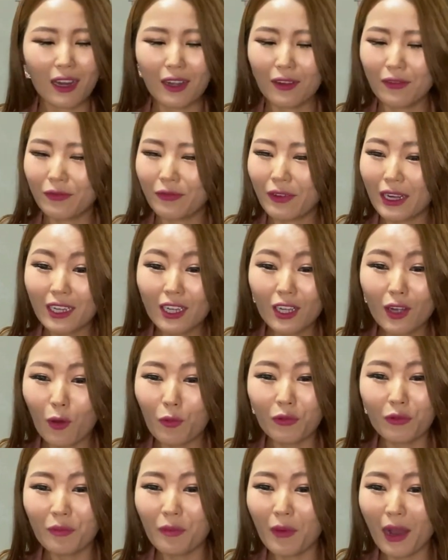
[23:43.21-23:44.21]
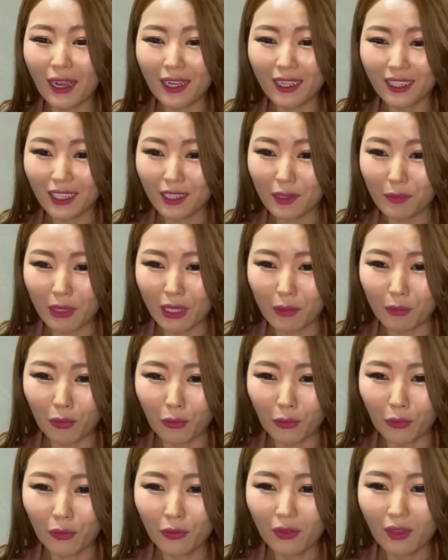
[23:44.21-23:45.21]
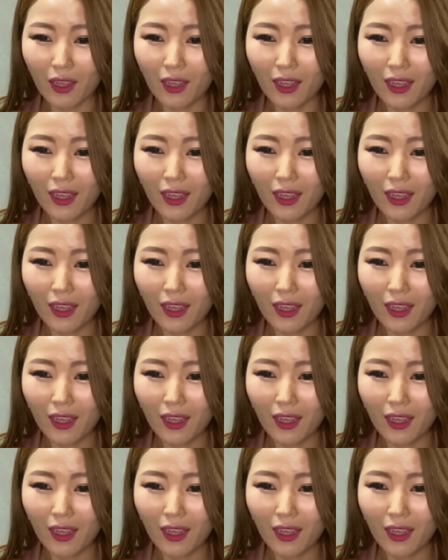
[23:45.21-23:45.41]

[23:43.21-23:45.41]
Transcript: are very open-minded people